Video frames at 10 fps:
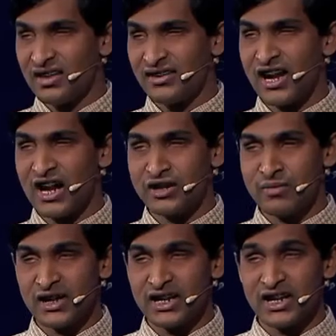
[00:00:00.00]
Then
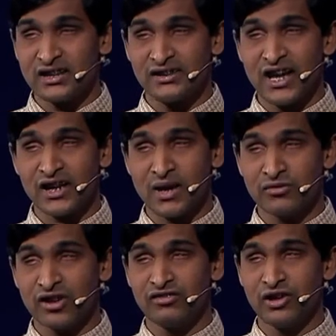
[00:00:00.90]
ultimately, there
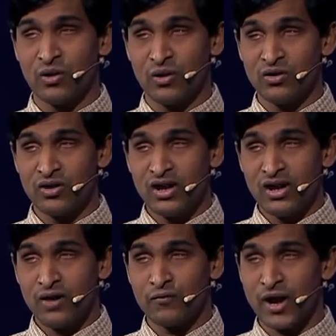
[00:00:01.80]
comes a GO
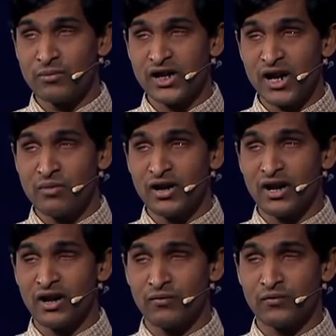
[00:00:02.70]
from the
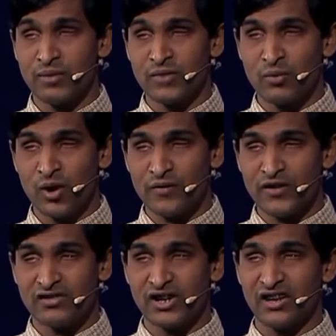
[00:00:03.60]
government, from the Board of
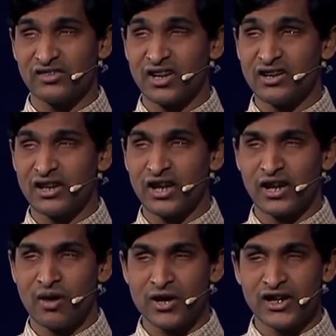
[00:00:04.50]
Education. The
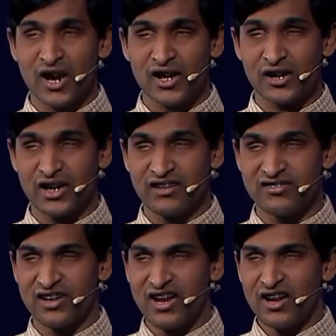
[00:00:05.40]
government order
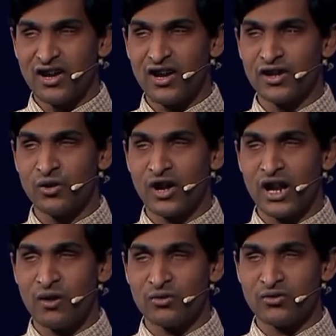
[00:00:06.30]
reads, you are
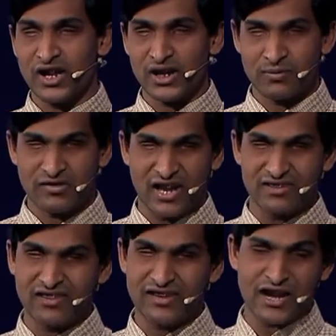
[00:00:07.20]
allowed to take up
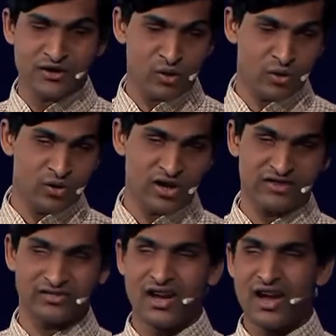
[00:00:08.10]
sciences at your own risk.